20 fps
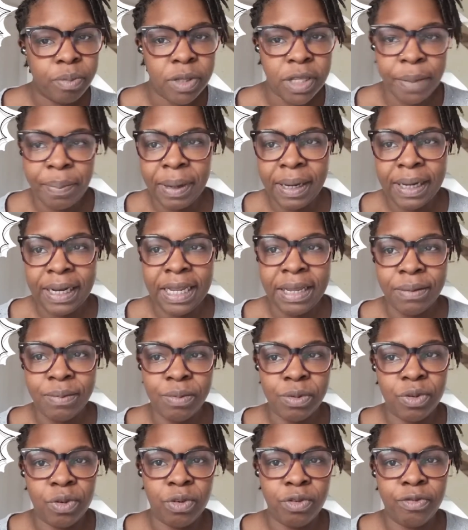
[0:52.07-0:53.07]
typically
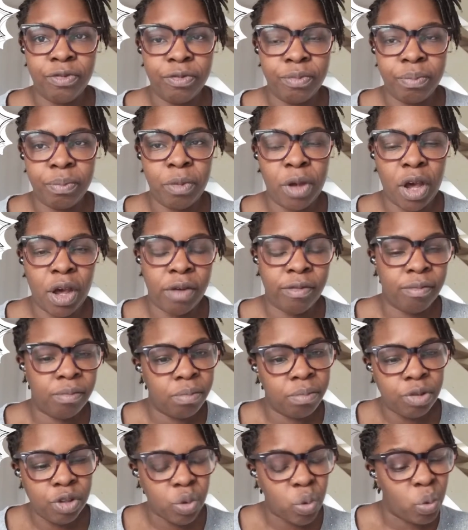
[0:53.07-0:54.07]
sort of a
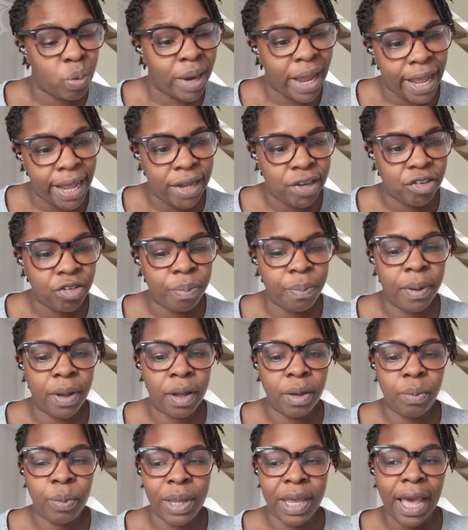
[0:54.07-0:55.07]
school age,
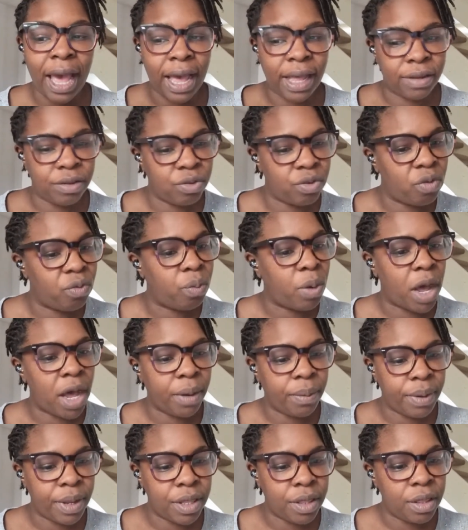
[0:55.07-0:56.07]
but we can sort of
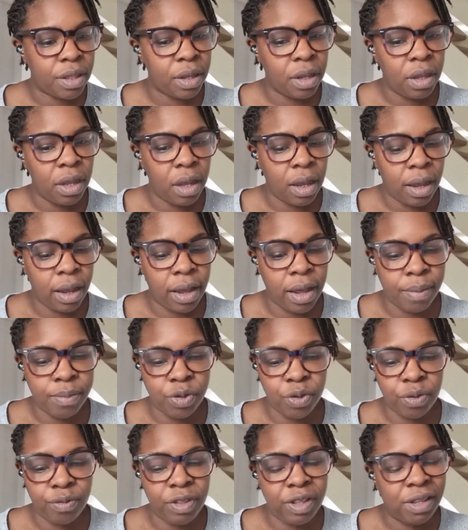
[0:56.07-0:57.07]
work with
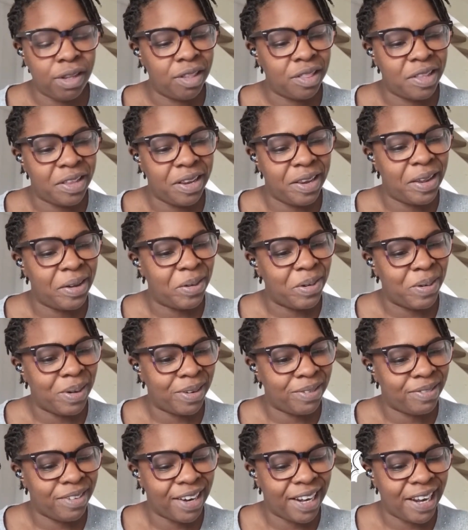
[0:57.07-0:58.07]
sort of the little,
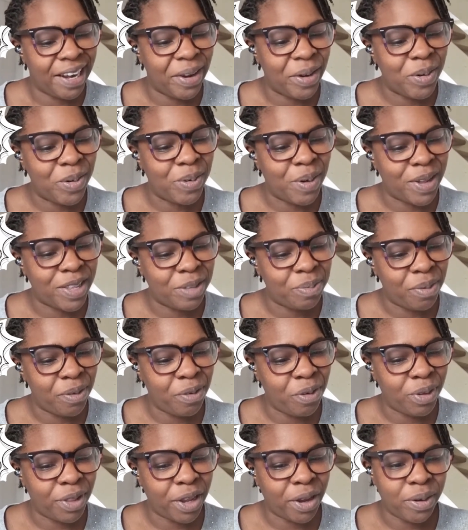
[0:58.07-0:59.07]
really little ones
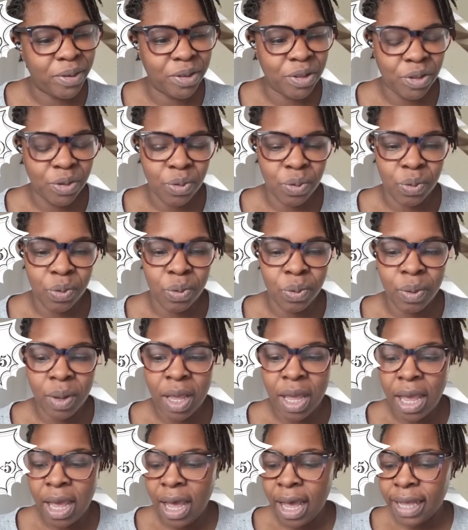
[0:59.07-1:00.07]
before they go to school,
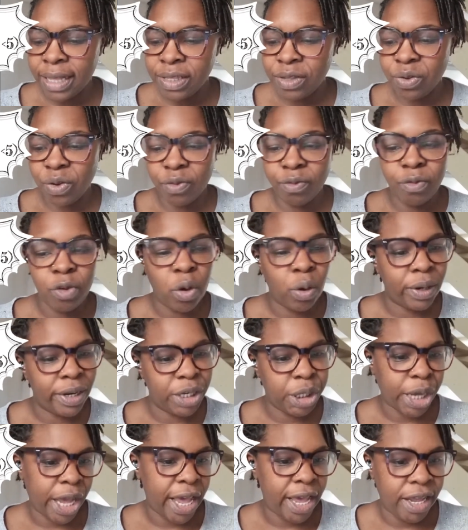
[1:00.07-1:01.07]
and sort of
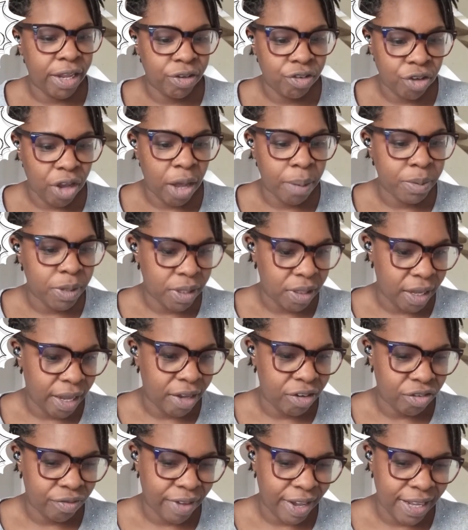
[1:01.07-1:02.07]
college age up to the
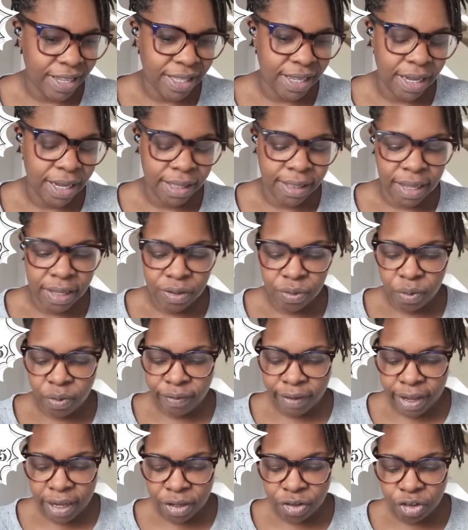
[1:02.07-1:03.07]
age of 18, that sort
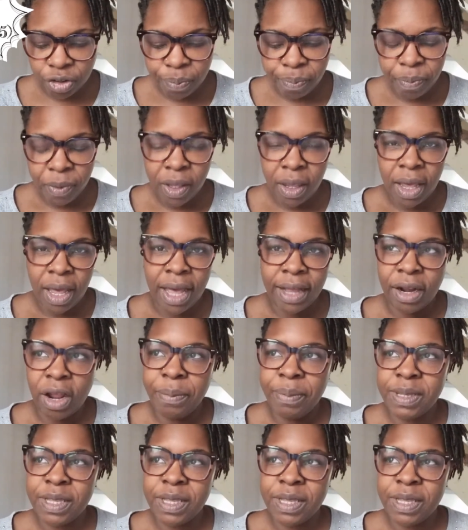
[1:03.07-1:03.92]
of age. And I